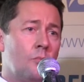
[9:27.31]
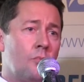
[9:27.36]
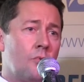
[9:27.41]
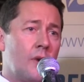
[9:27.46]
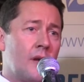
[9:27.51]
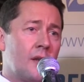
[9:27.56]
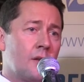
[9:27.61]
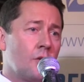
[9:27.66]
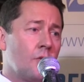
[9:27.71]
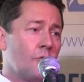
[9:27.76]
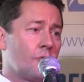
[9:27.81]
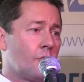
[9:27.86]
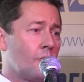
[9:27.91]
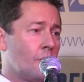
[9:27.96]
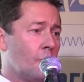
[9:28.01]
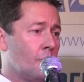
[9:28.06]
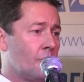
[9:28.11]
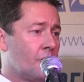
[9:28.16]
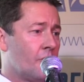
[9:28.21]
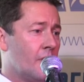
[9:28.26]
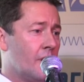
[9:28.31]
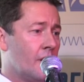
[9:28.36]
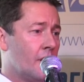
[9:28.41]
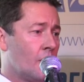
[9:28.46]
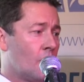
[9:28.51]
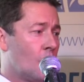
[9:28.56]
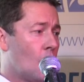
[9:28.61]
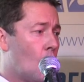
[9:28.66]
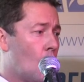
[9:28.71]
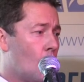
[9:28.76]
bring those groups in
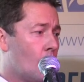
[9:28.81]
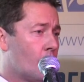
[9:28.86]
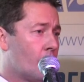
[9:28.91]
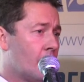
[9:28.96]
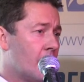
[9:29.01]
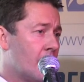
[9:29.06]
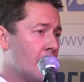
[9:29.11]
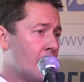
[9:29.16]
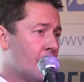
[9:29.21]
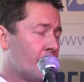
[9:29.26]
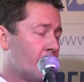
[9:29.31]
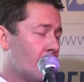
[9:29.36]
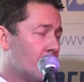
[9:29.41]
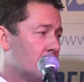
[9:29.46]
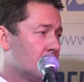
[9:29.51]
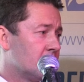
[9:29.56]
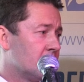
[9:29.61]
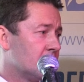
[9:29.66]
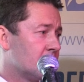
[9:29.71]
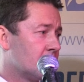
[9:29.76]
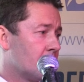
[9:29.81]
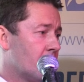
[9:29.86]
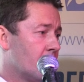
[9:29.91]
and co-create solutions